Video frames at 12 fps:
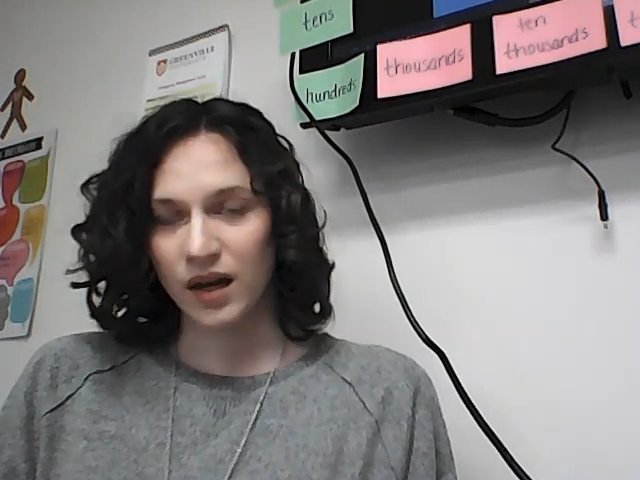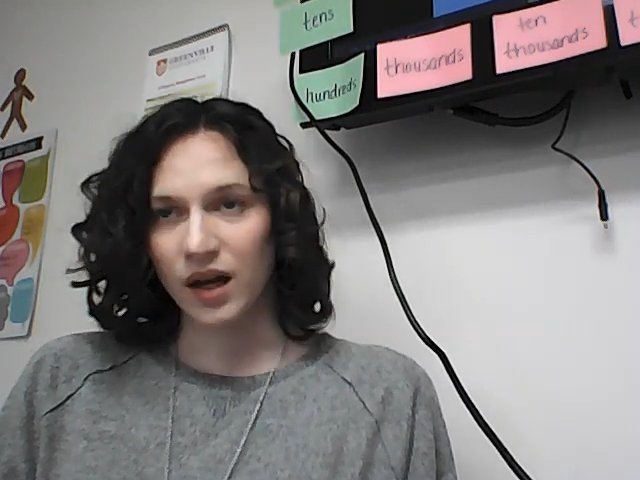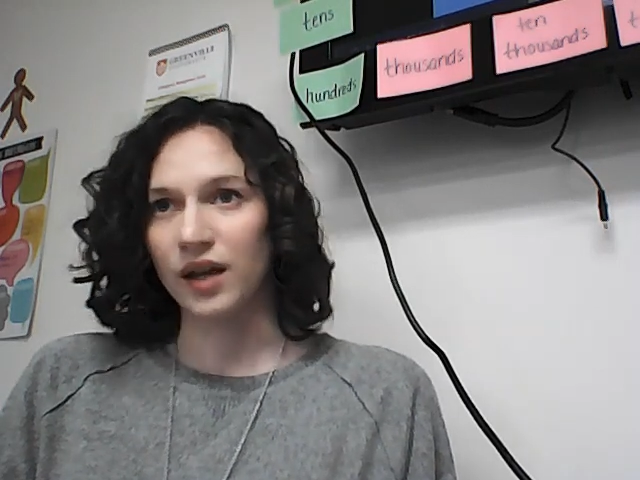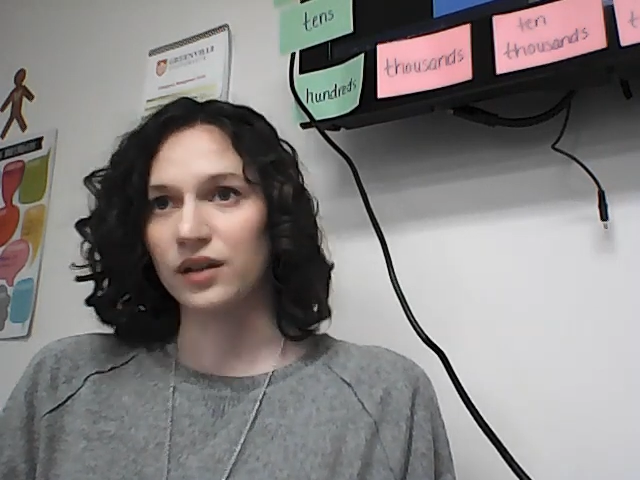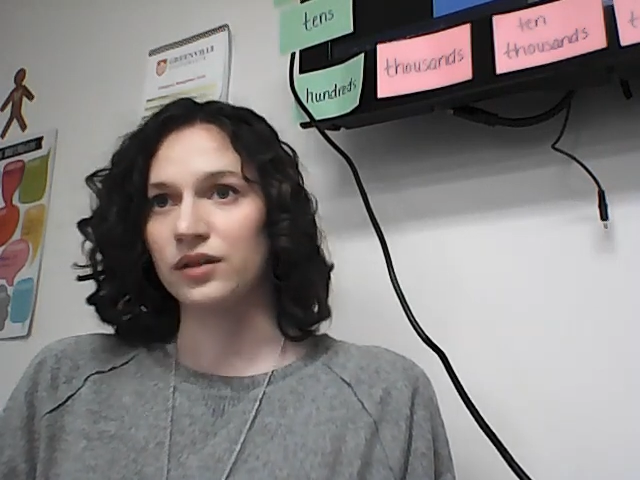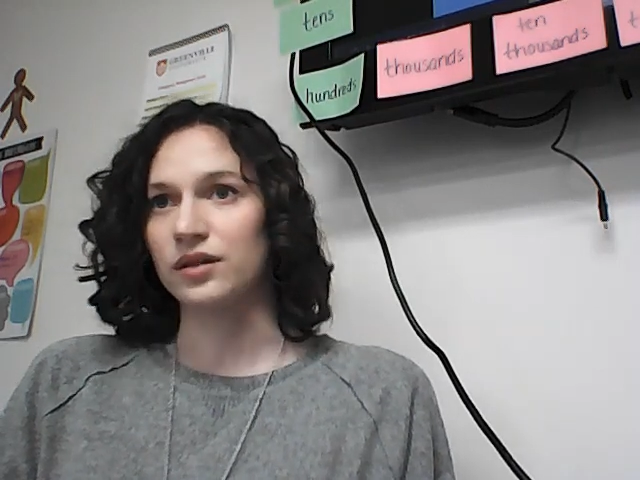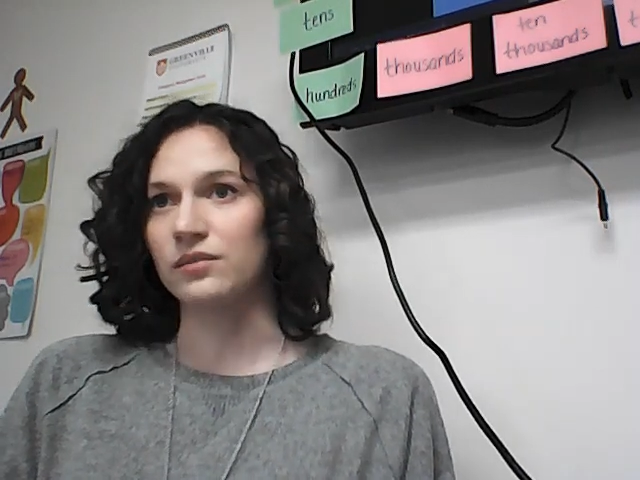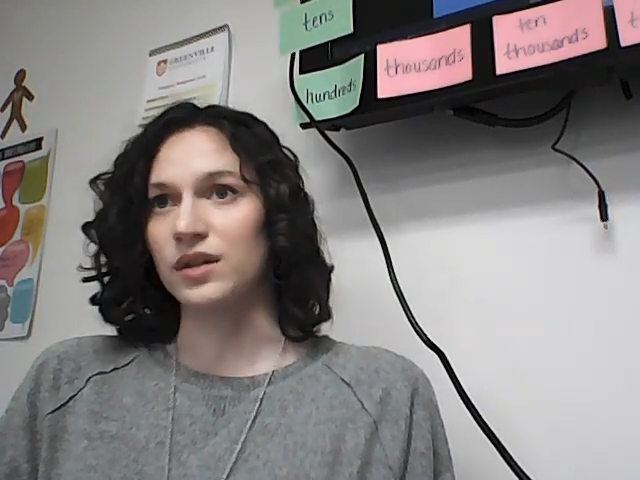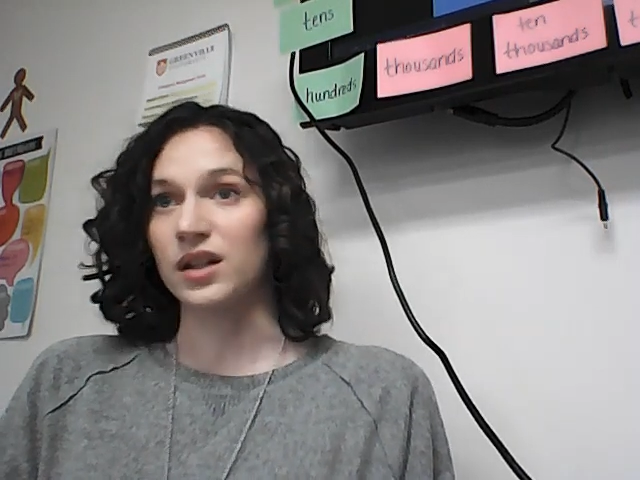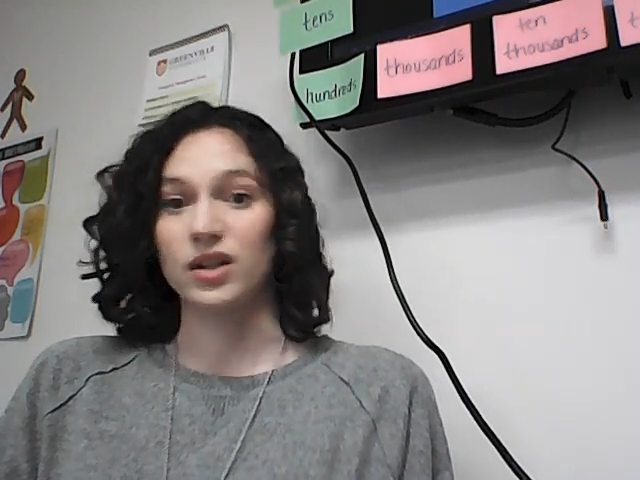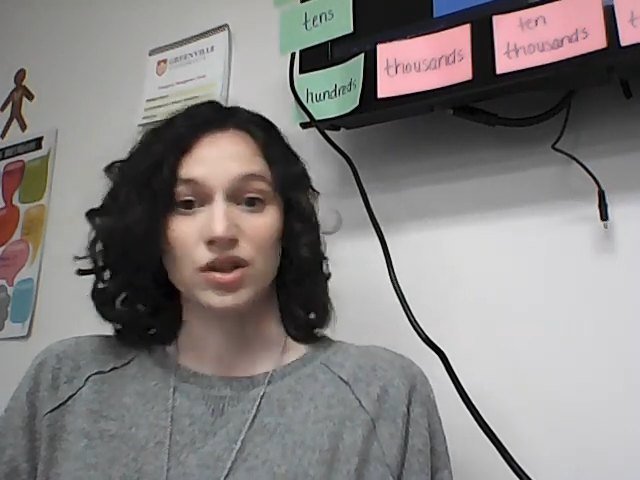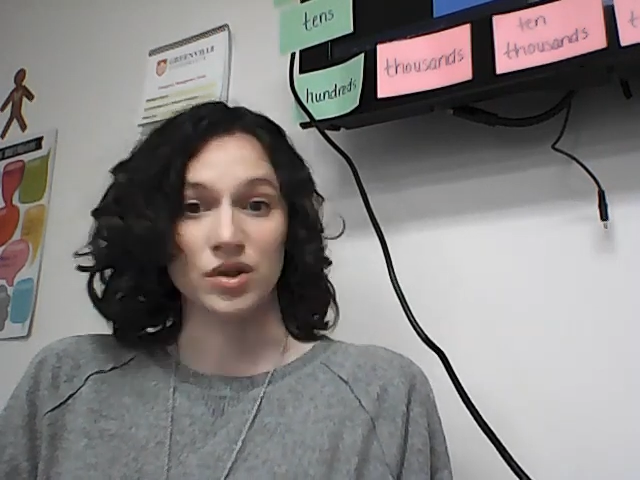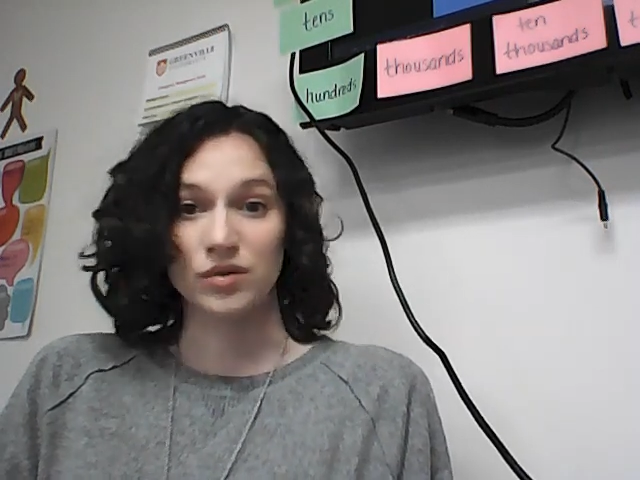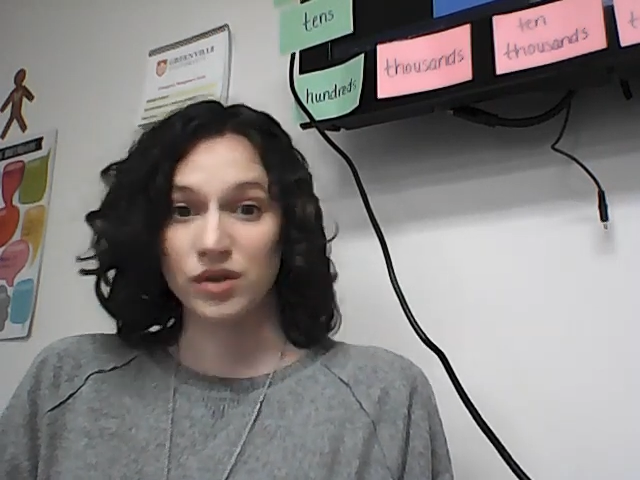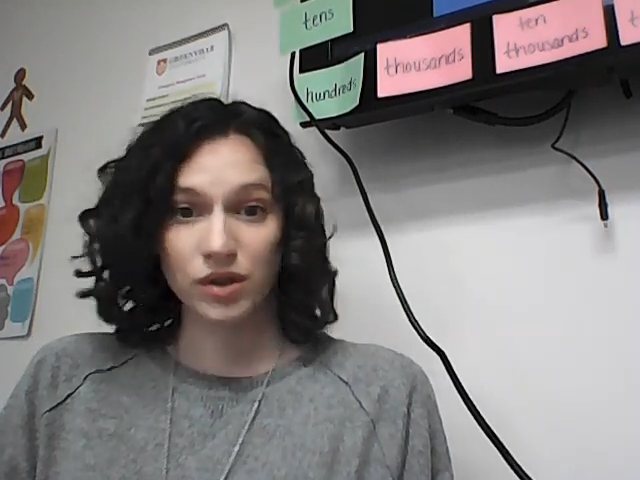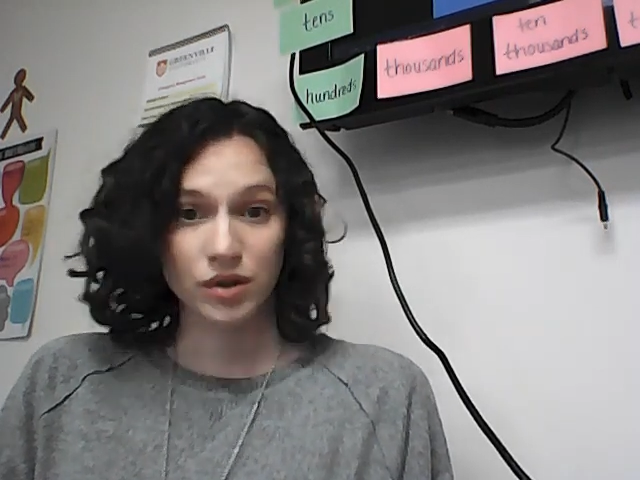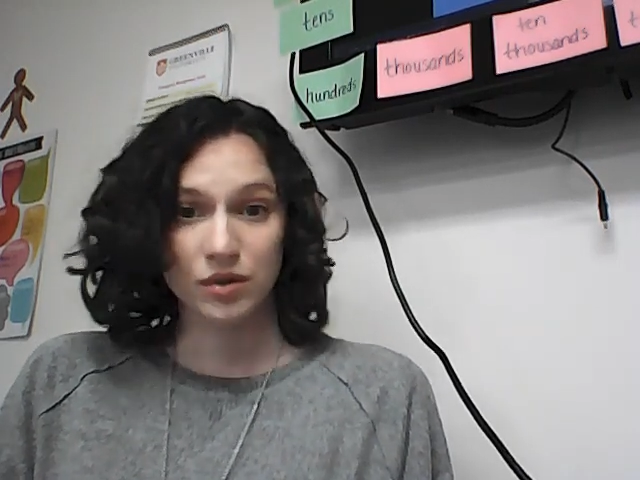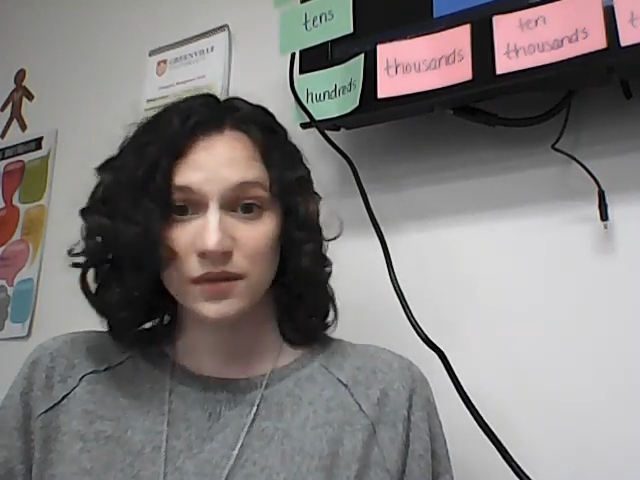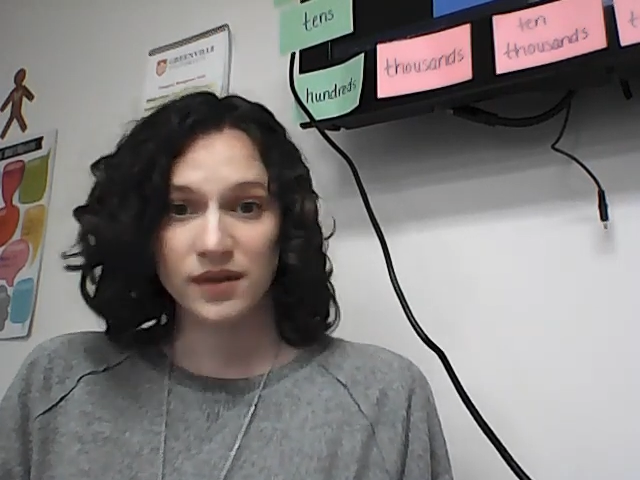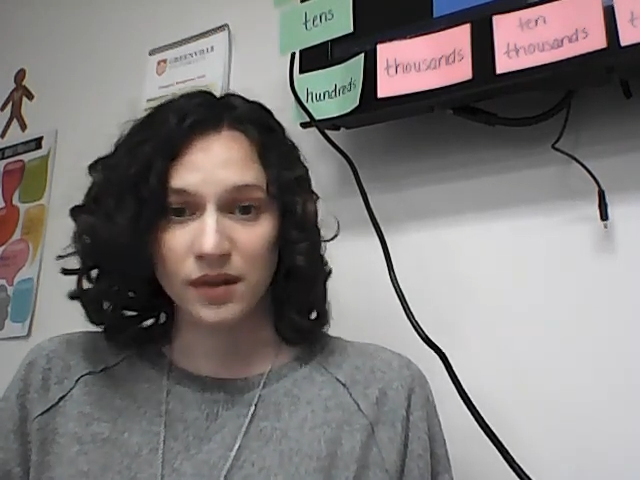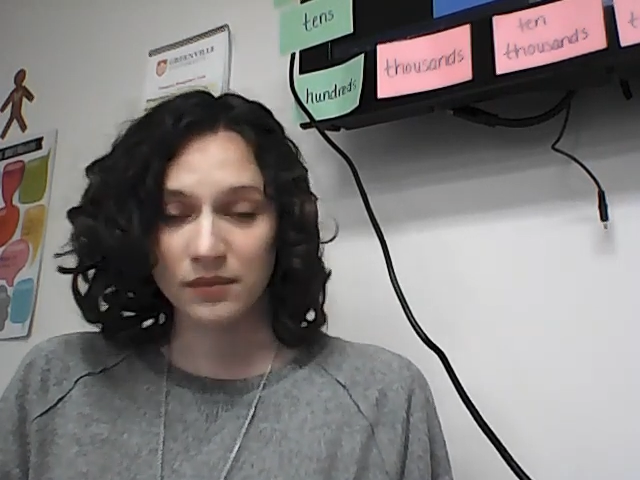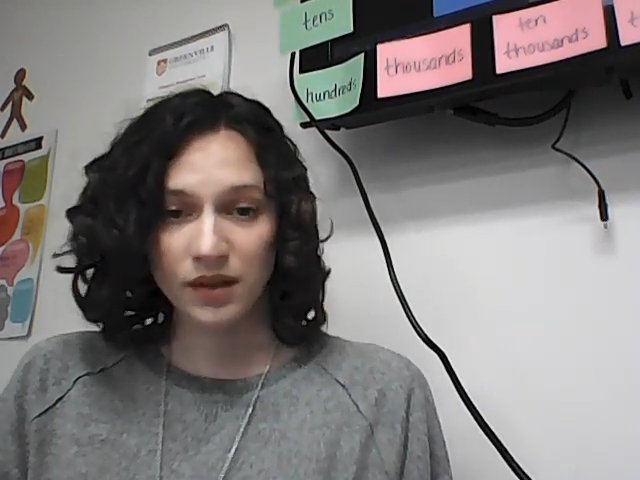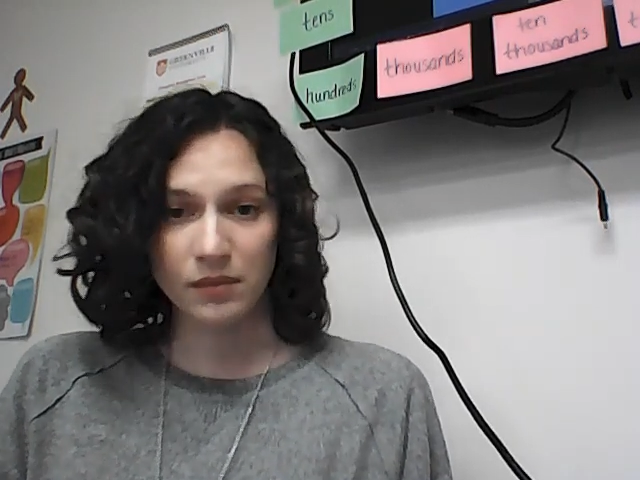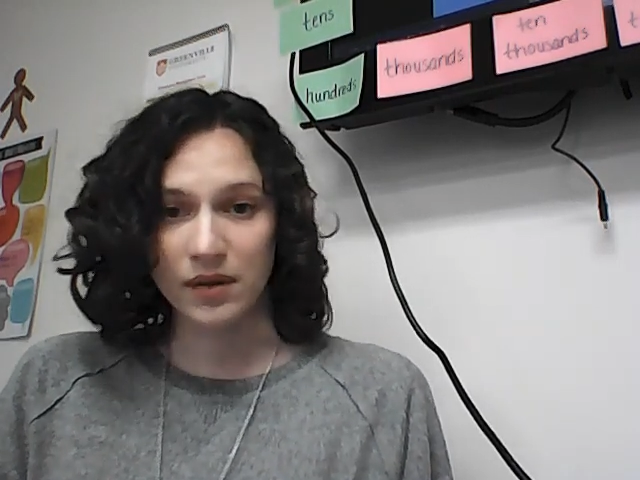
I could be accusing you of something